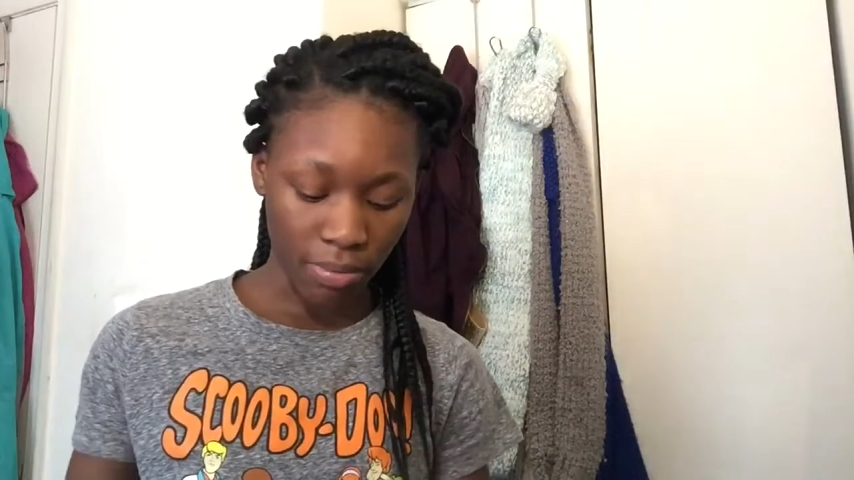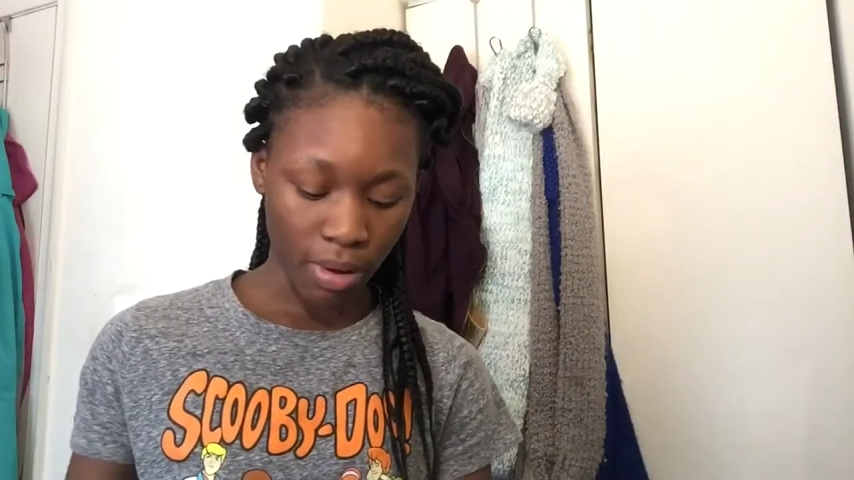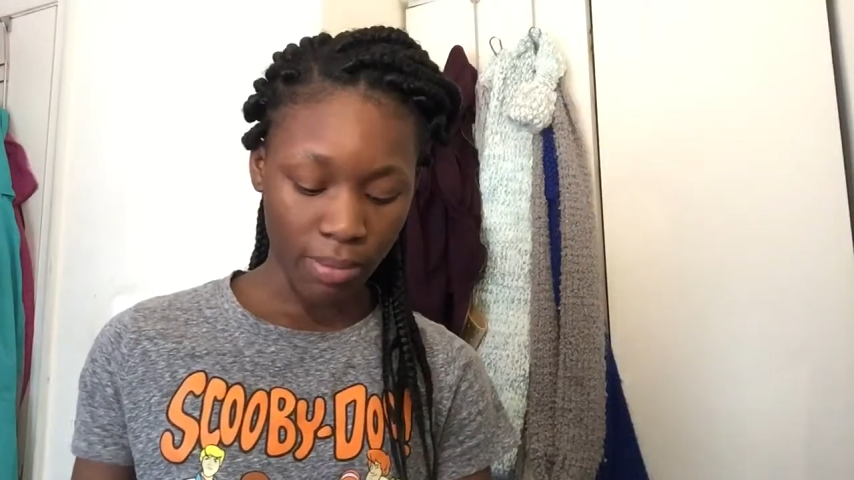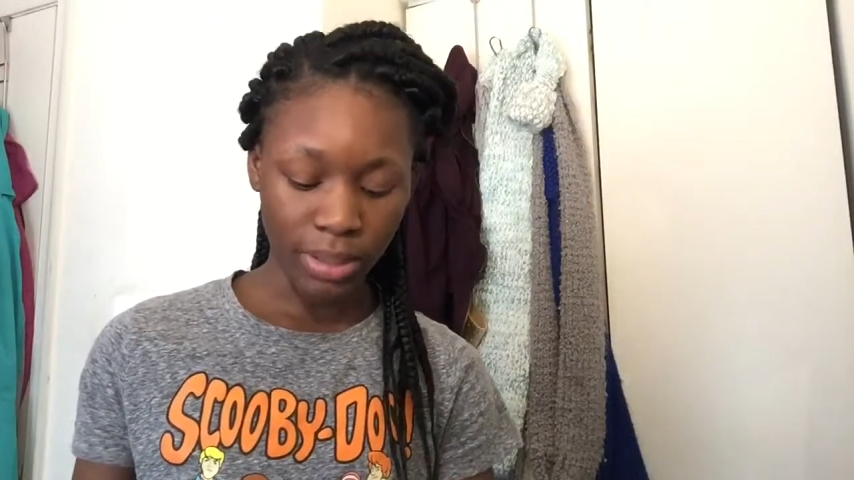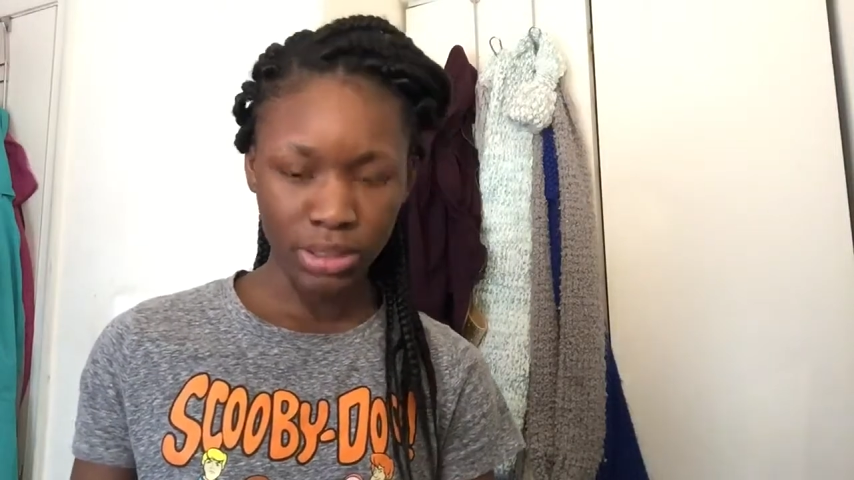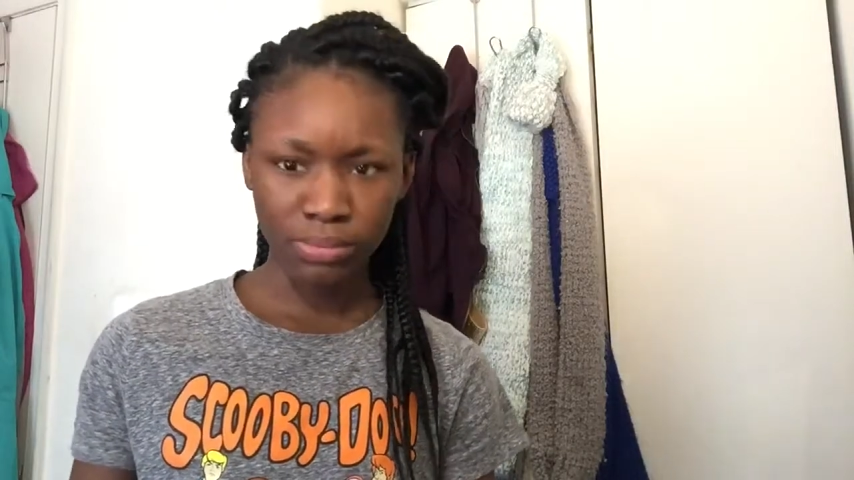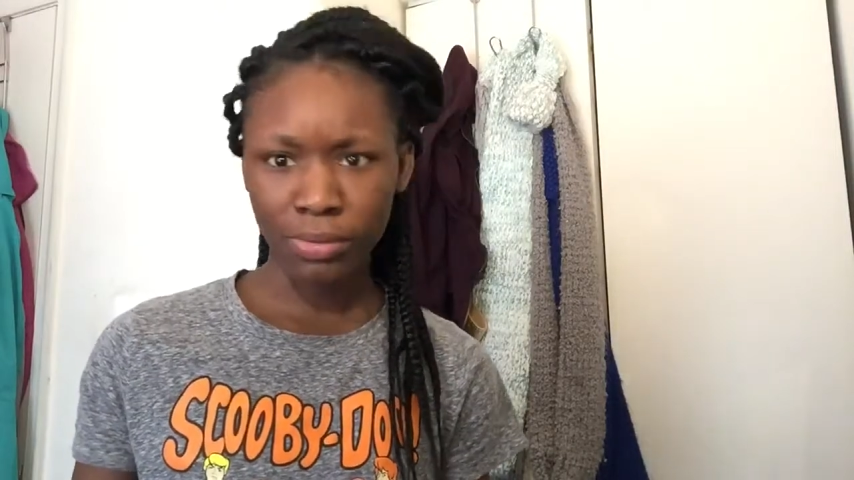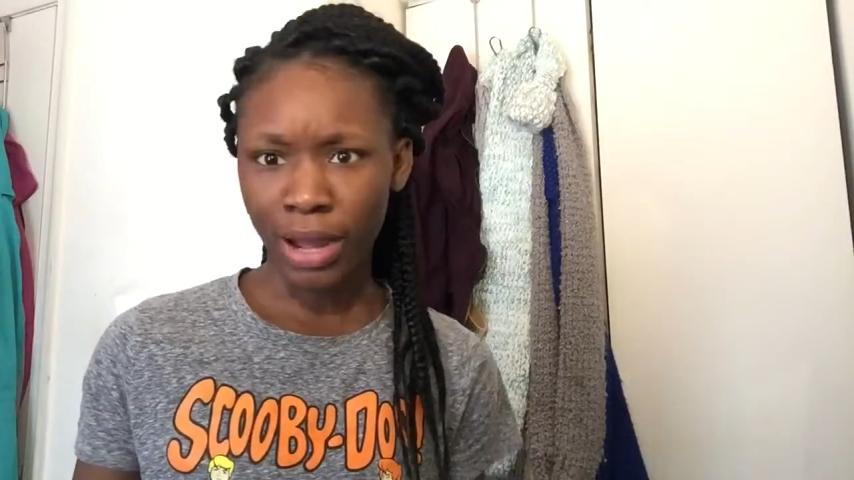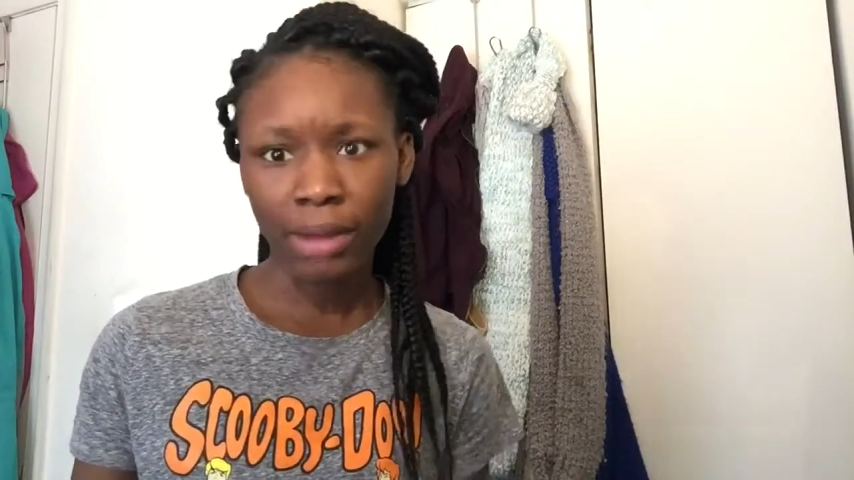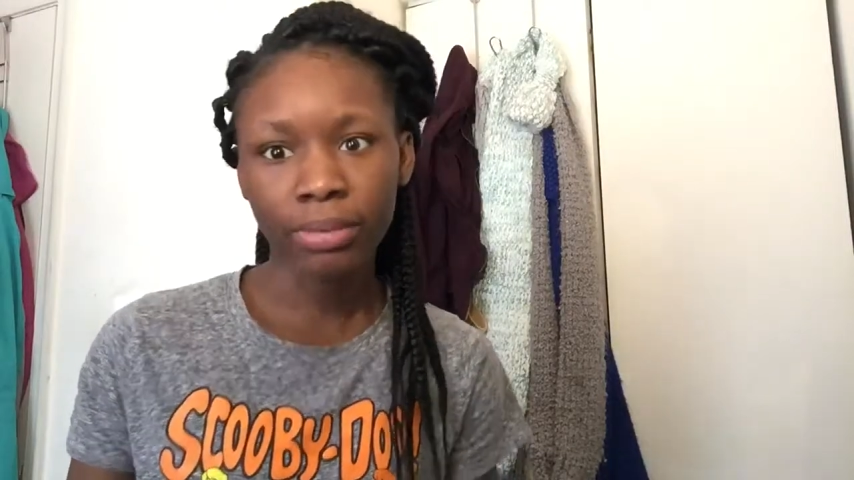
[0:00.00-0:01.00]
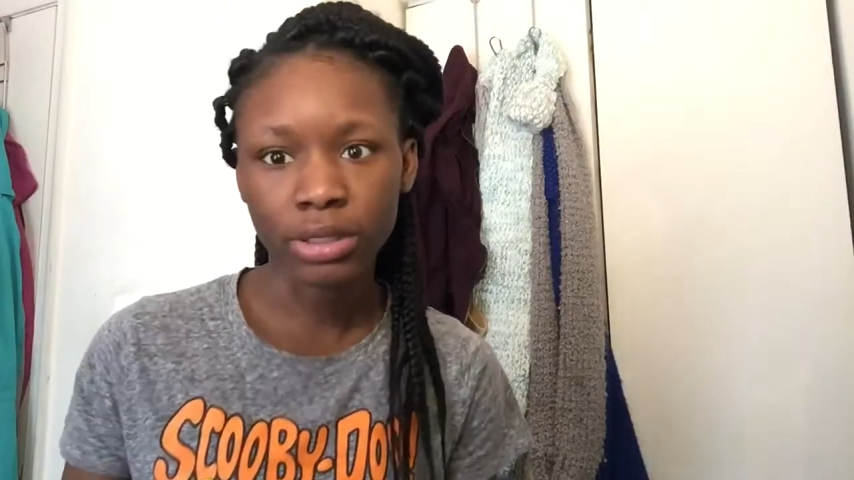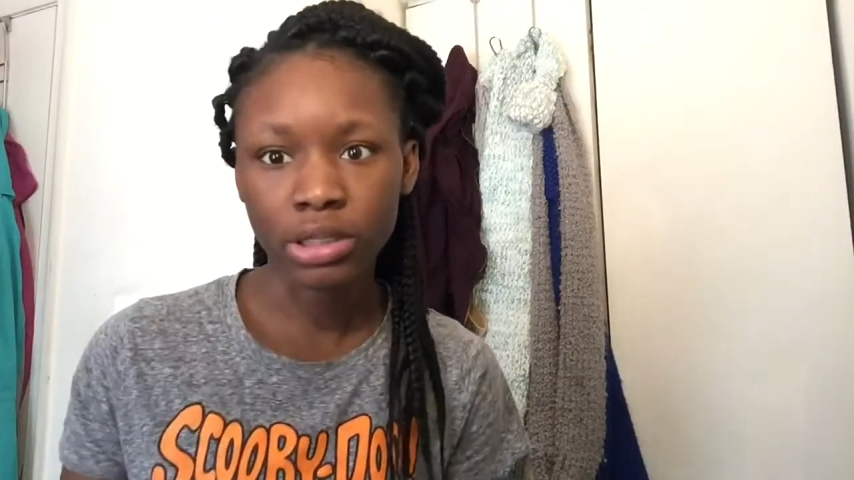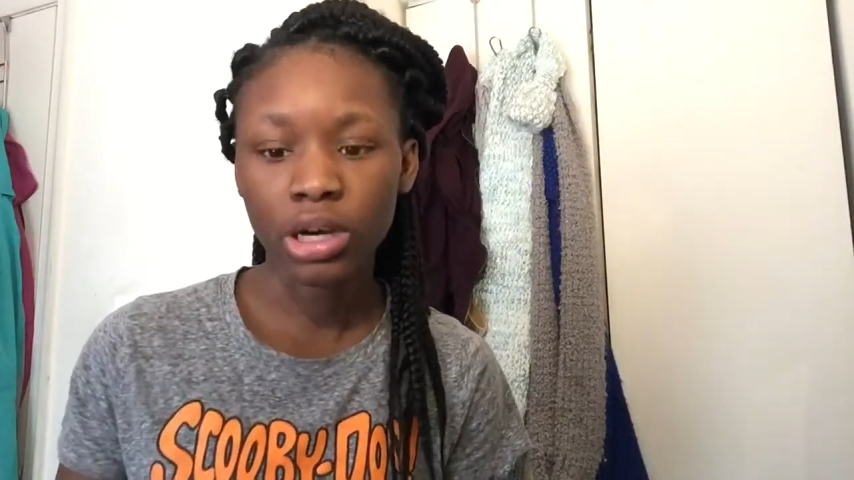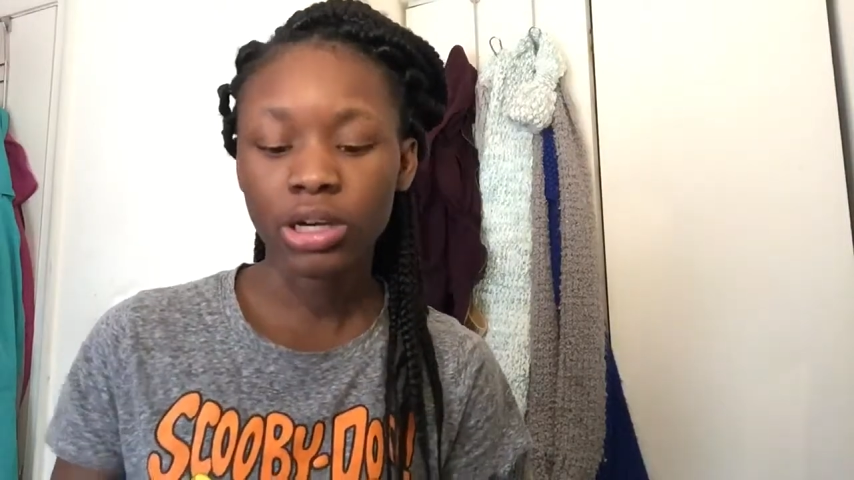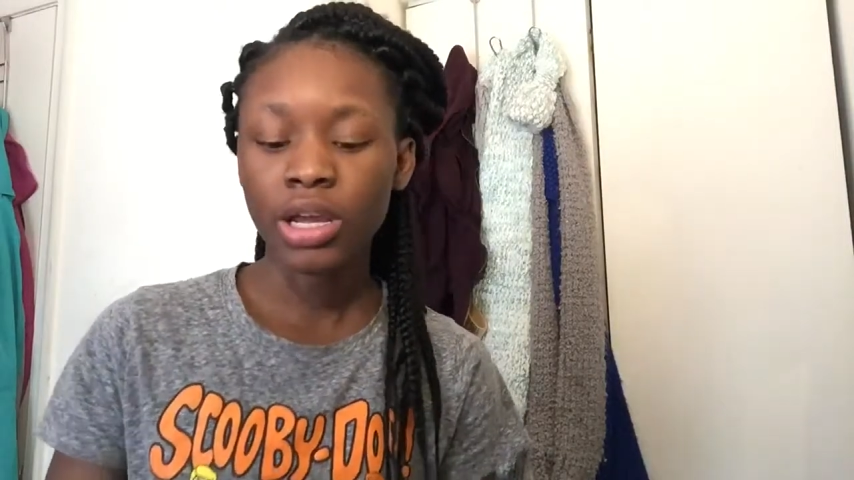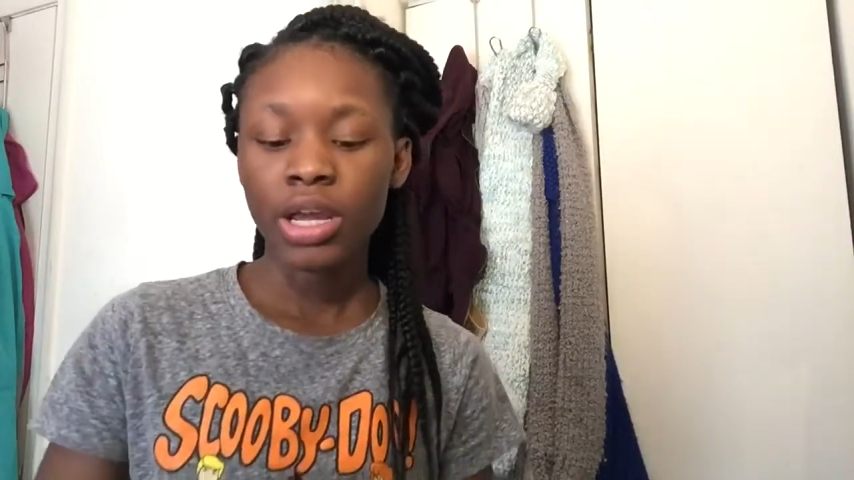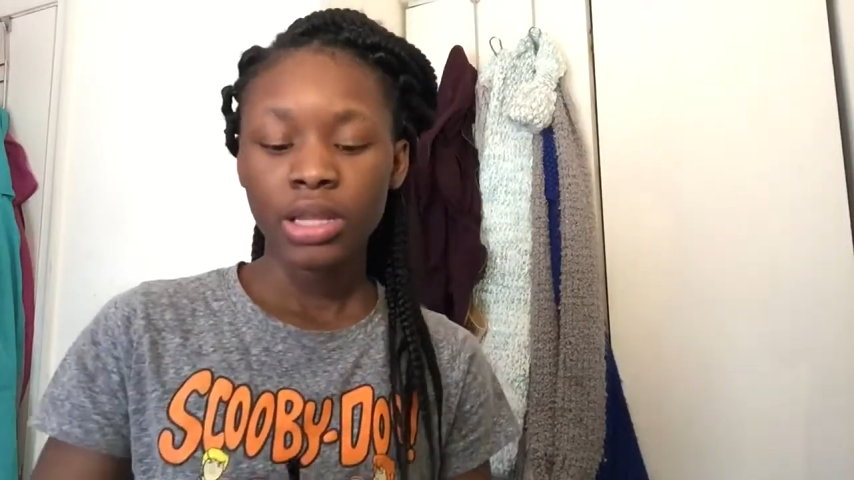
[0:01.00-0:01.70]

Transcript: pomade to put eyebrows on.